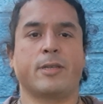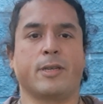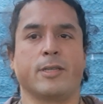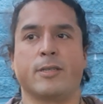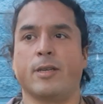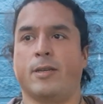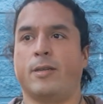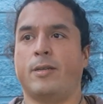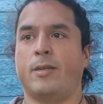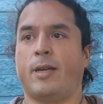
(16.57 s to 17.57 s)
It's
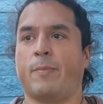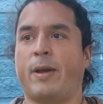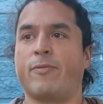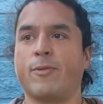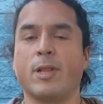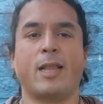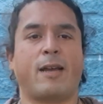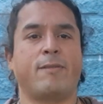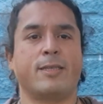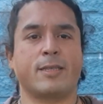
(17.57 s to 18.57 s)
like my full
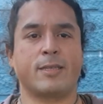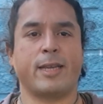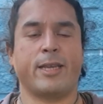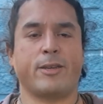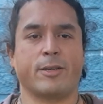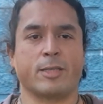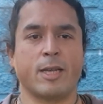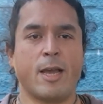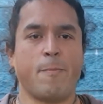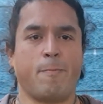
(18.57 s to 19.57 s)
aliveness is dangerous.
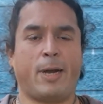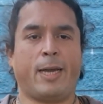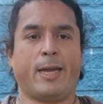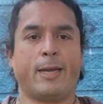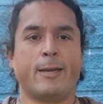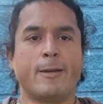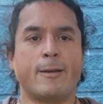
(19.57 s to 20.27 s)
My